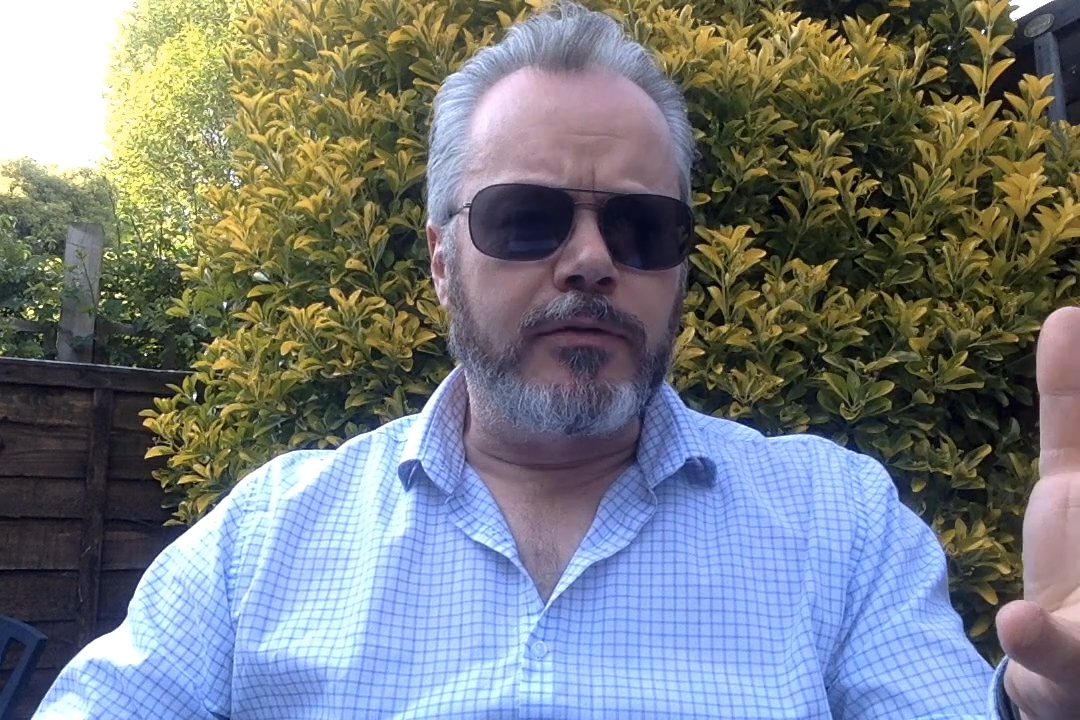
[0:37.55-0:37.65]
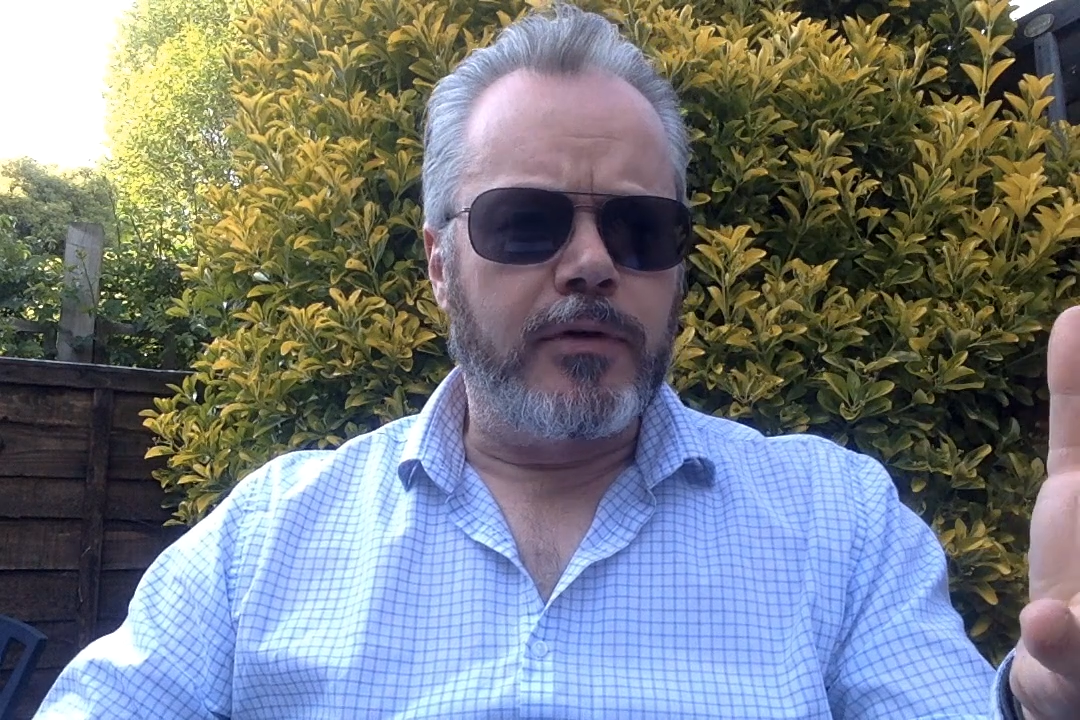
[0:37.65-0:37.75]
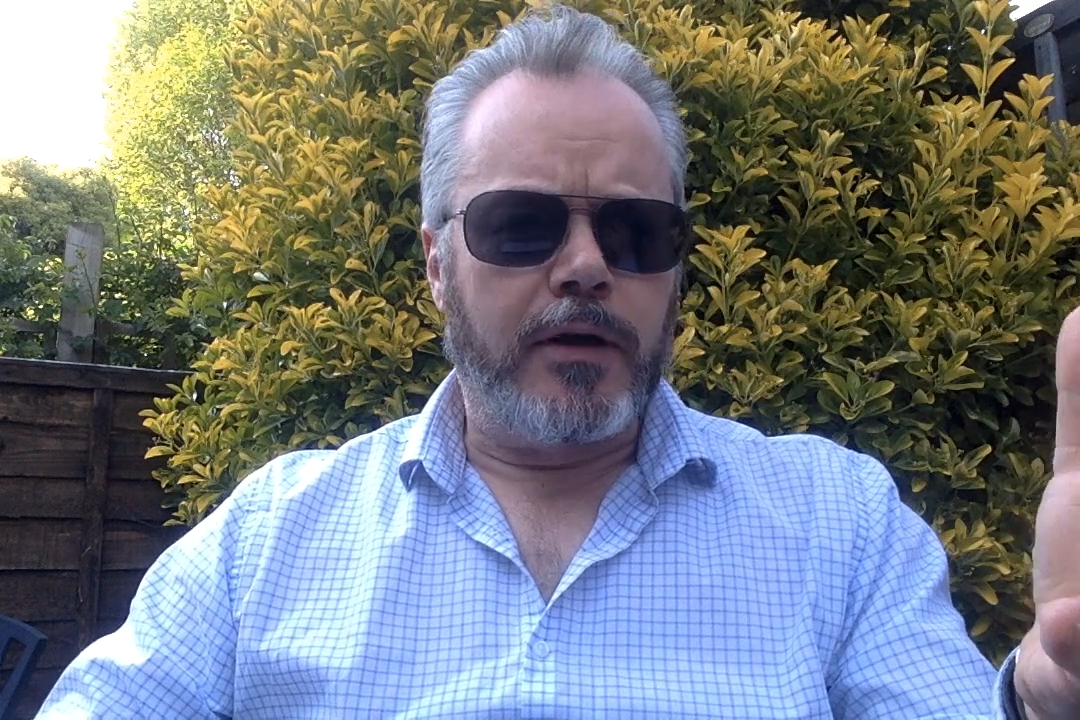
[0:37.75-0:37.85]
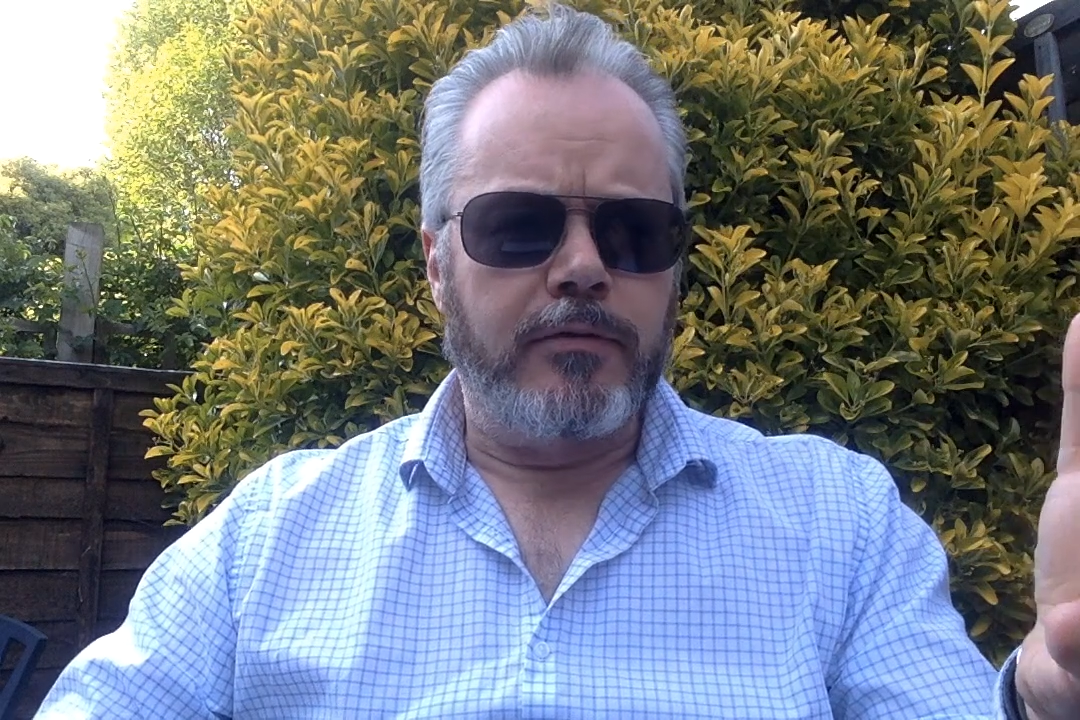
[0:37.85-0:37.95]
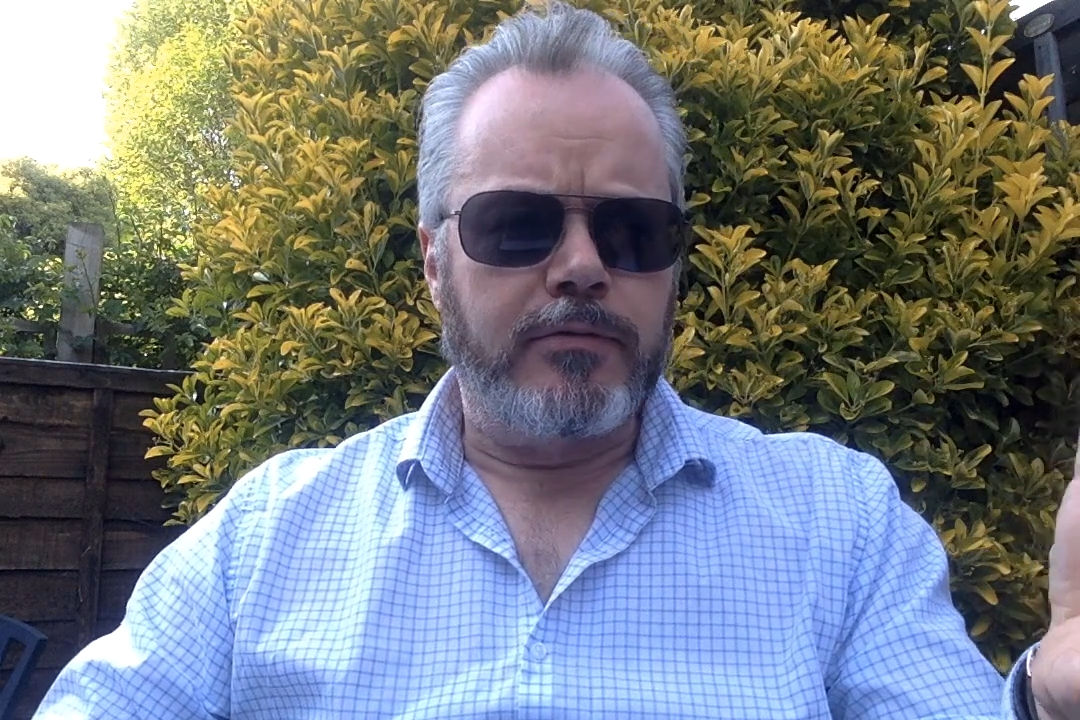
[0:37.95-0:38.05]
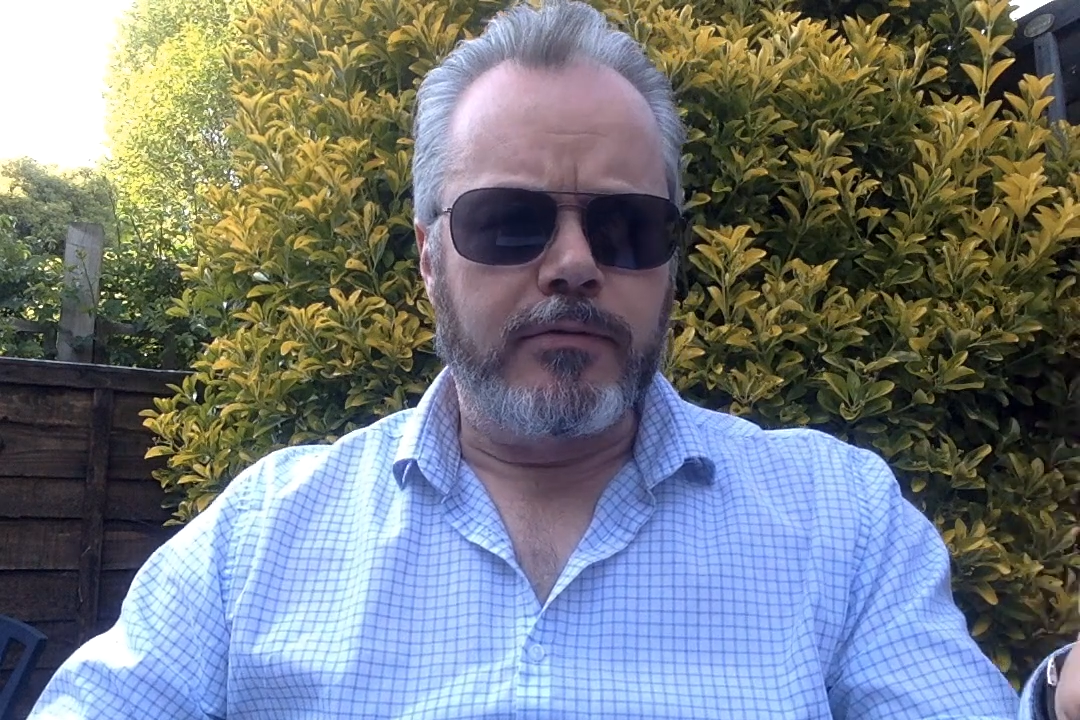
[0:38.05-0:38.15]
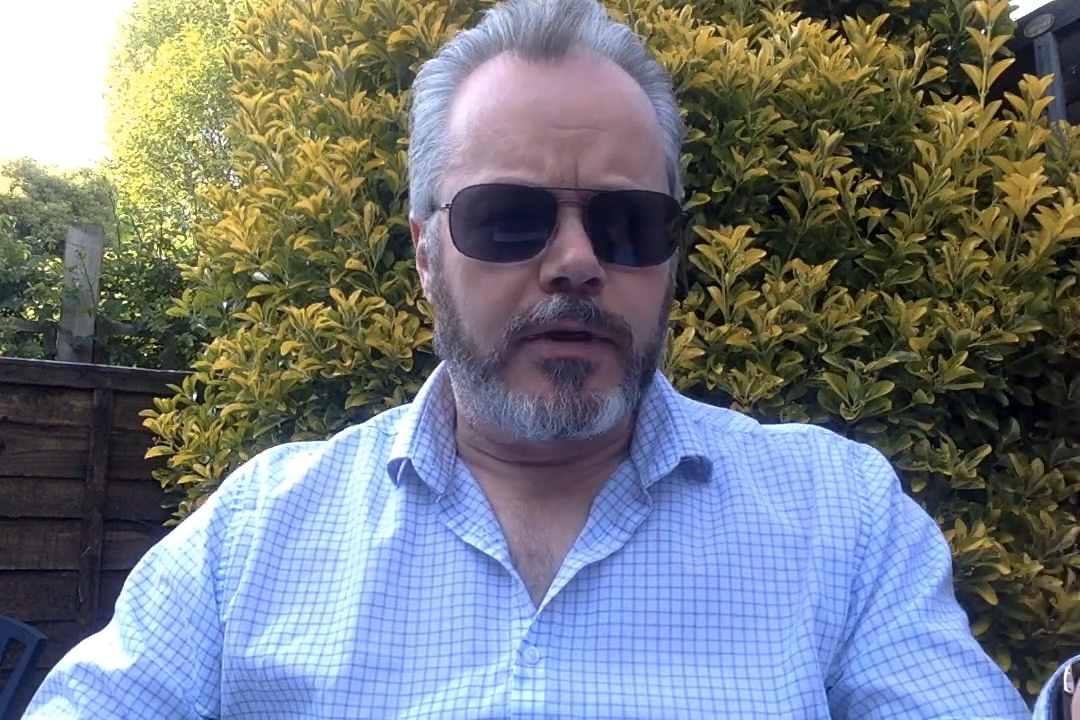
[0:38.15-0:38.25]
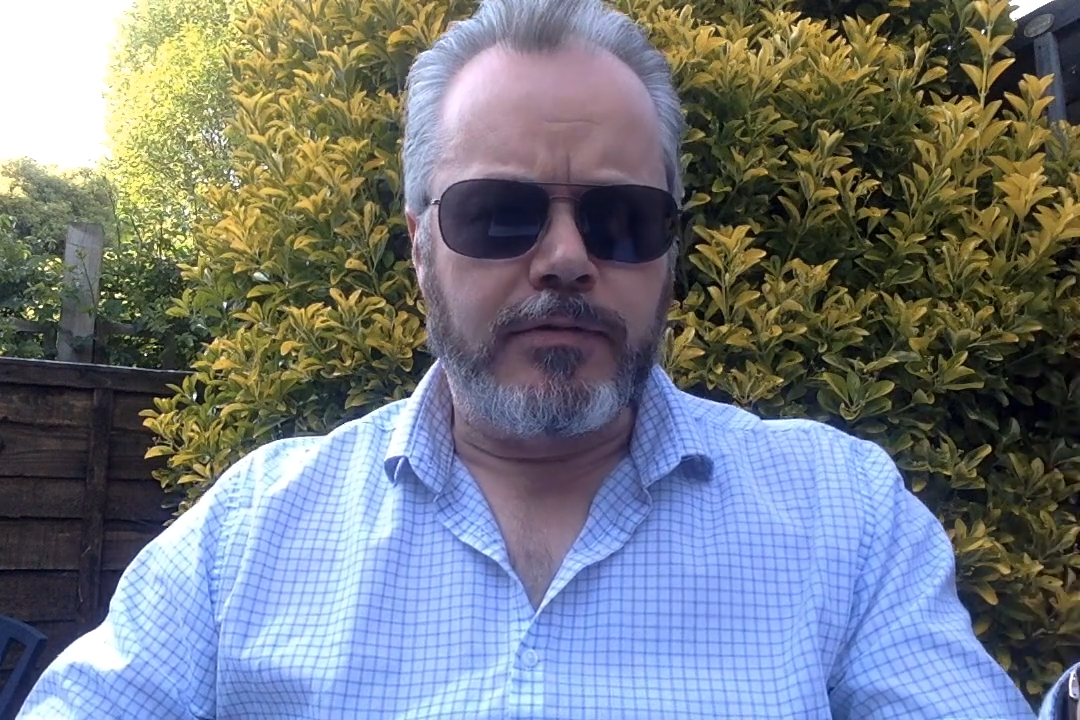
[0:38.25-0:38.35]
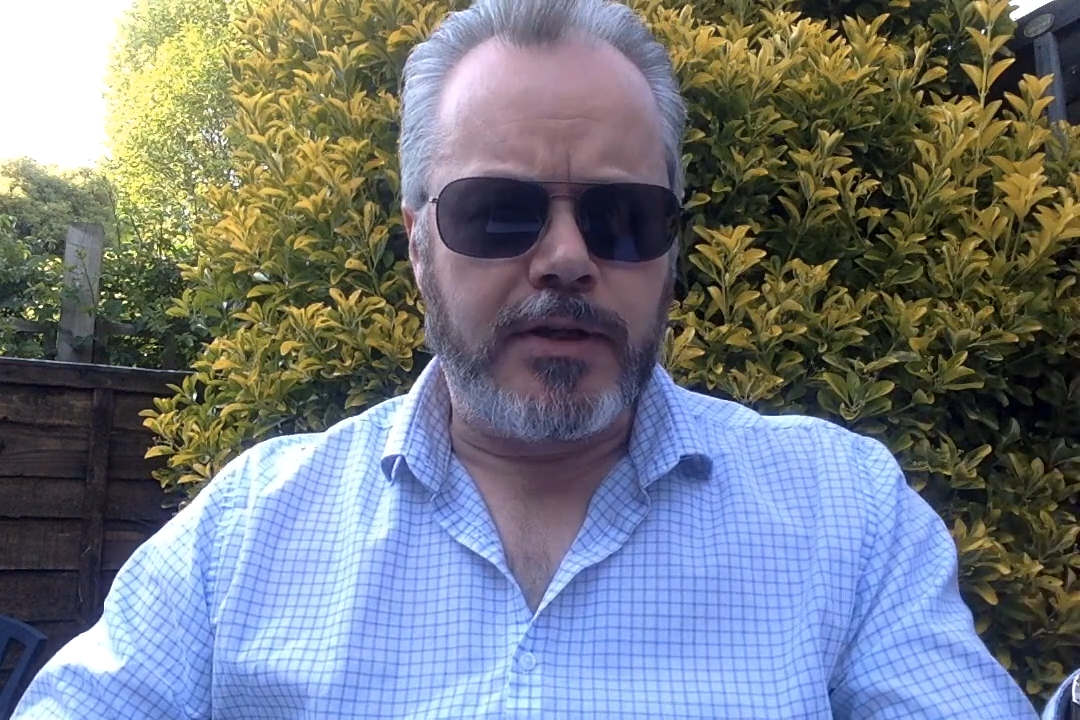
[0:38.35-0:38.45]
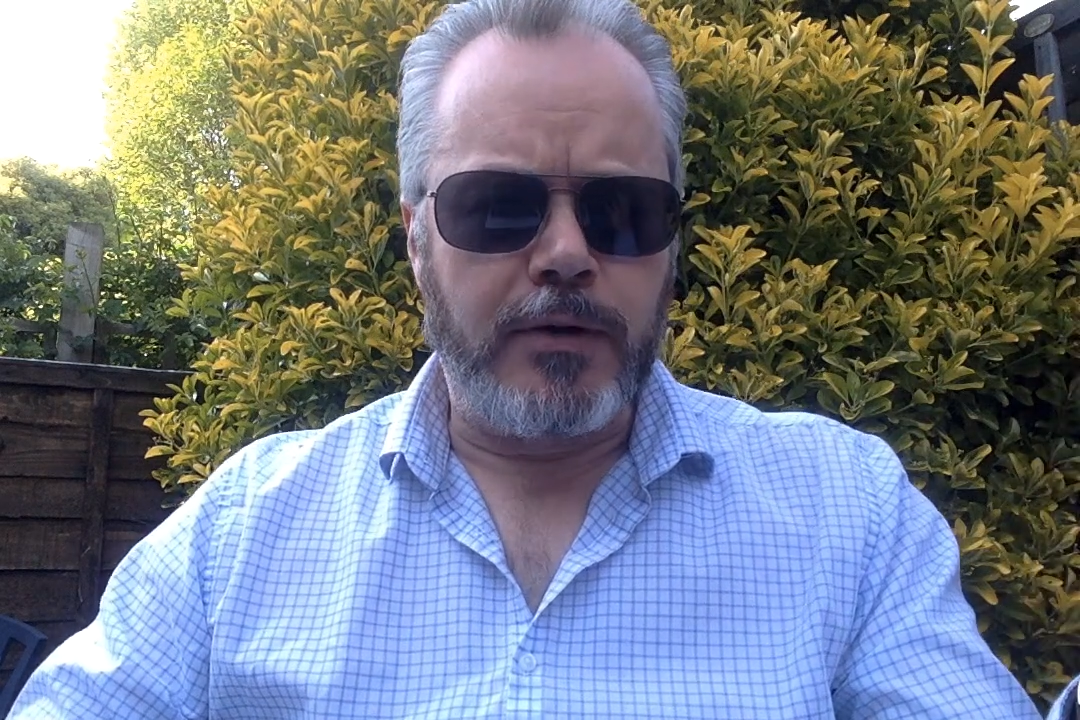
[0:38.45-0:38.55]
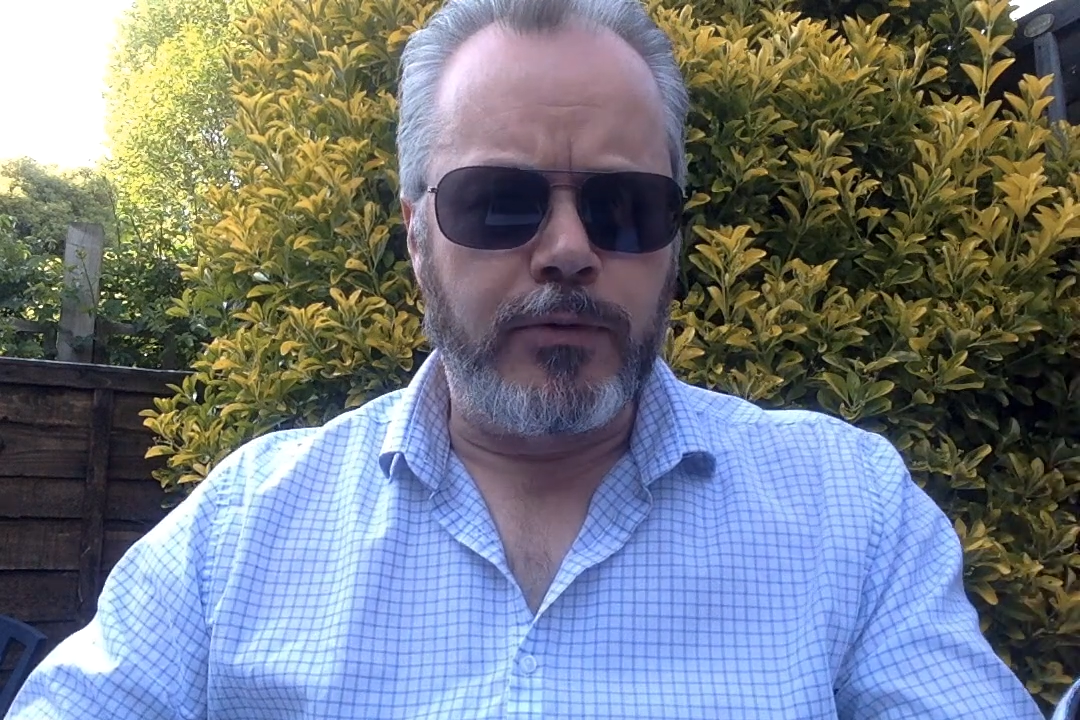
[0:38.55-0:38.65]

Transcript: have said